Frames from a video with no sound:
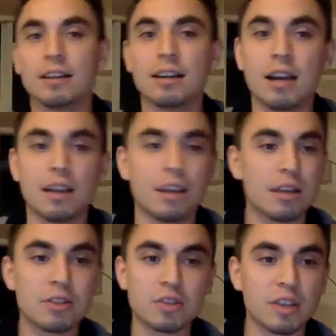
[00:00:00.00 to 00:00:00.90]
and then
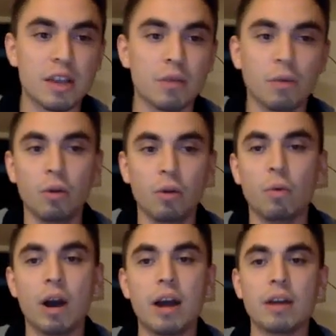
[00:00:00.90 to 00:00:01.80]
it's just like, well,
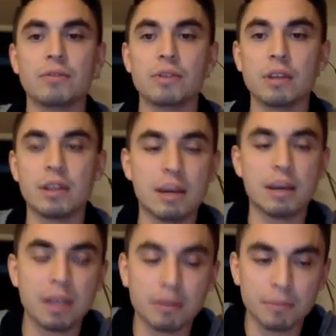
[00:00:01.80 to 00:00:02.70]
why? And then I
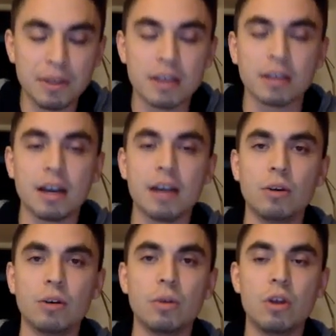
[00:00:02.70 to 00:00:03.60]
make them think. I
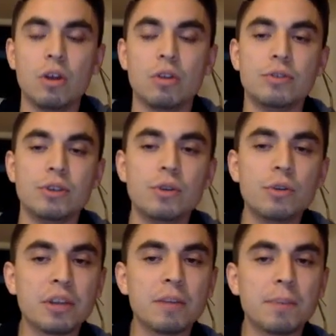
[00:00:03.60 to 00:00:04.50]
go, do you
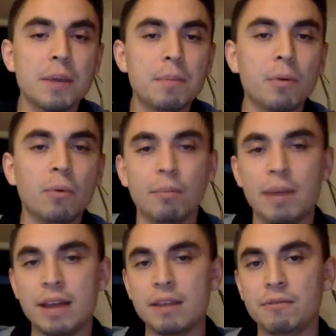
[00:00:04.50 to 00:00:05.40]
think people will
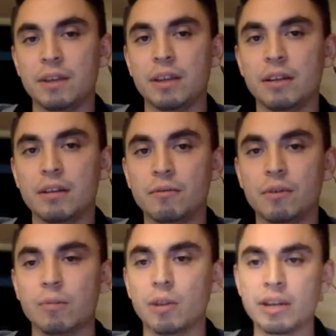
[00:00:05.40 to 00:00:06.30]
benefit
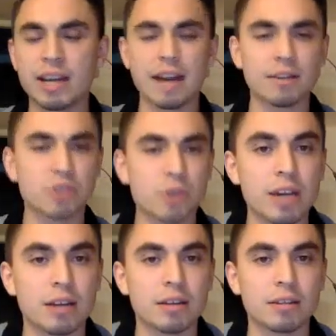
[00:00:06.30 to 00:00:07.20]
from learning how to
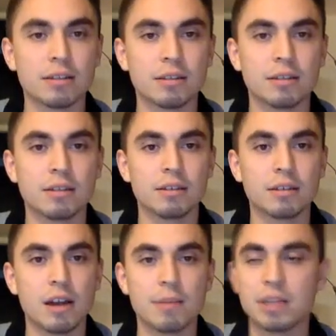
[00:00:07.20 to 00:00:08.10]
trade?
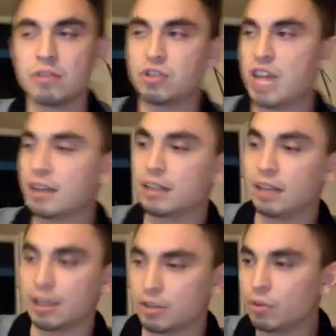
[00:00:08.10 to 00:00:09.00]
I mean, Jackie,
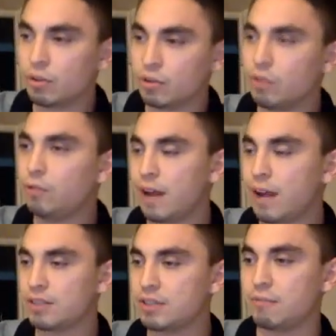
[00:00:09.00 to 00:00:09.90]
like you
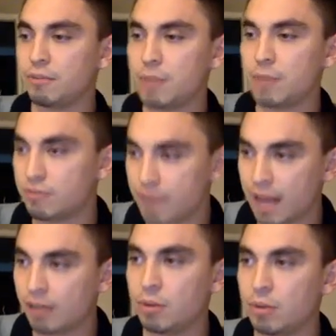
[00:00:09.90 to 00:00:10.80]
found this information
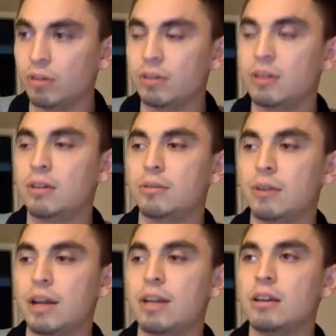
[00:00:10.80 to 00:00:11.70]
valuable,
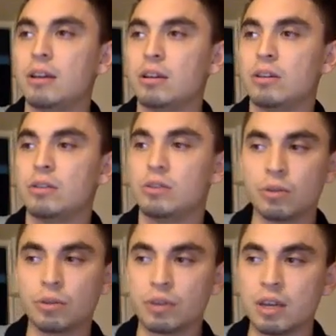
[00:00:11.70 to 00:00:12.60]
right? Do
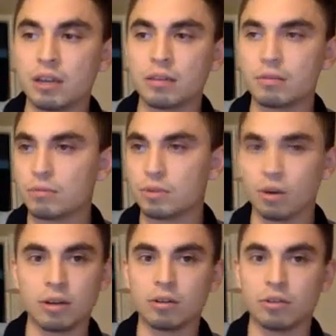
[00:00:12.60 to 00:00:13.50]
you think
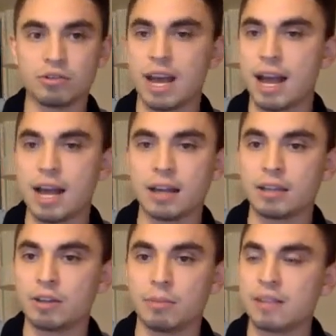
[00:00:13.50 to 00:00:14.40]
your Uncle Jack
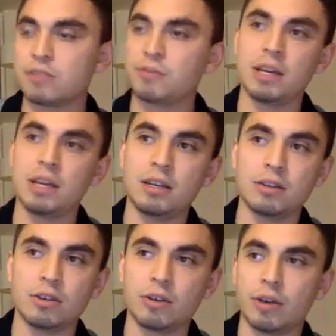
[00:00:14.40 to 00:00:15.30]
and your best friend
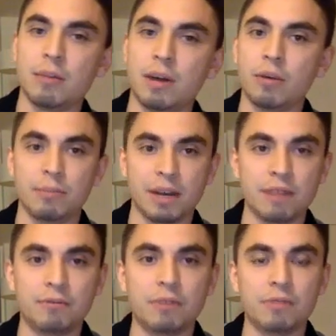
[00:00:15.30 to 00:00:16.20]
and your grandma would
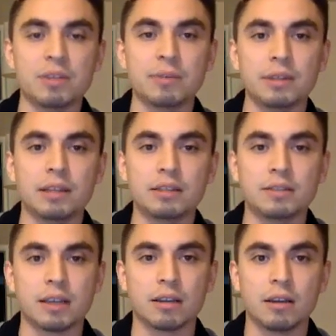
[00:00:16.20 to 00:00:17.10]
benefit from something like
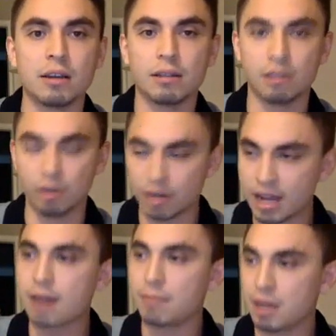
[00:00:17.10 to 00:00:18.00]
this? Like learning
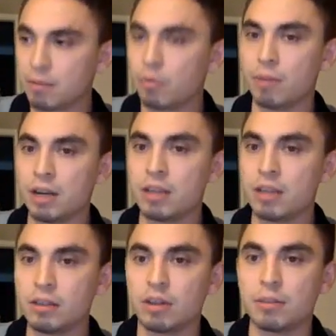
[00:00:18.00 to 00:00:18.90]
how to make more
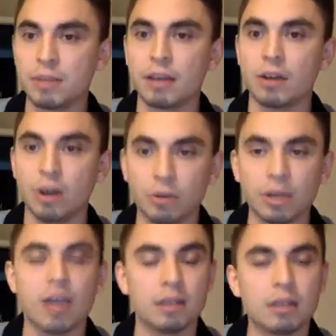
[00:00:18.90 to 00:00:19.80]
money? They're going to be like,
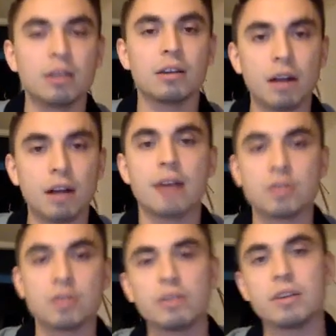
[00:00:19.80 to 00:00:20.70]
okay,
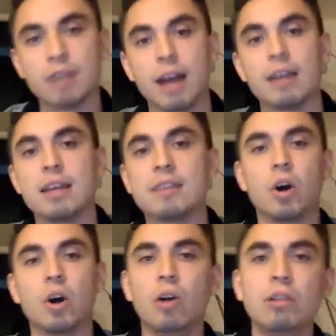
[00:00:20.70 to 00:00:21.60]
actually, yeah. It's
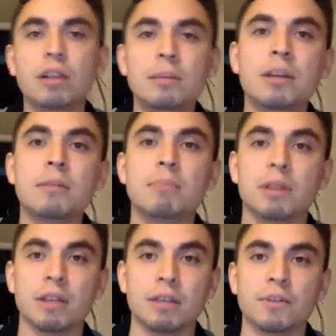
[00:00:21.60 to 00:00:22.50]
all limiting
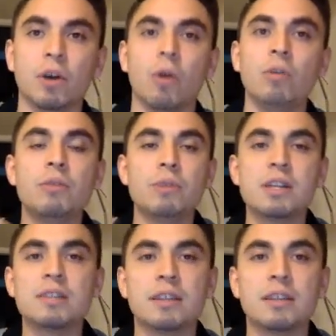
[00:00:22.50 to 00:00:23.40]
belief. The only
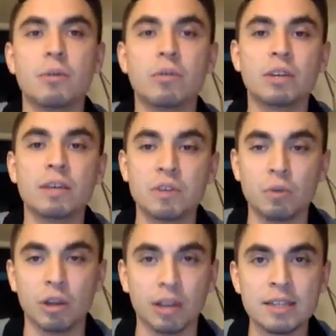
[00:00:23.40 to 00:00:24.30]
reason they won't give
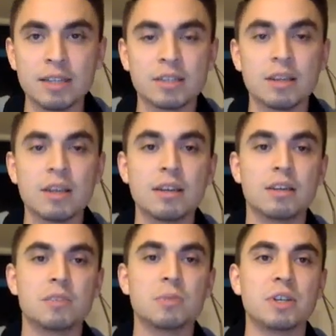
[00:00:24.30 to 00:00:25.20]
you a list
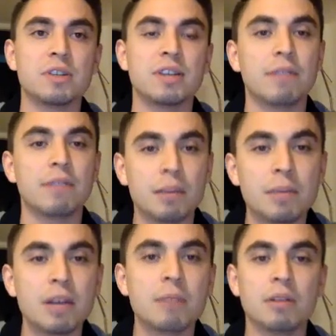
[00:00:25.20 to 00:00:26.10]
is because they have
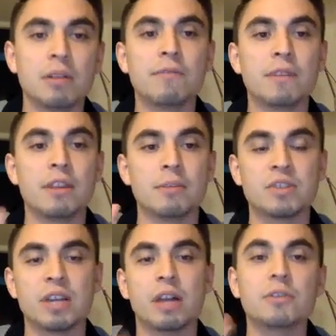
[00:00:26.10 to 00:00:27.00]
limiting belief in
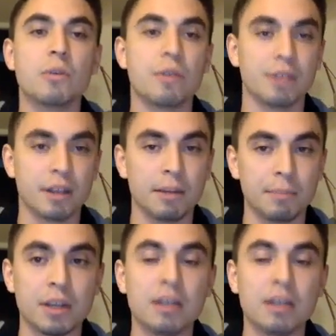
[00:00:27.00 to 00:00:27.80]
themselves or the company.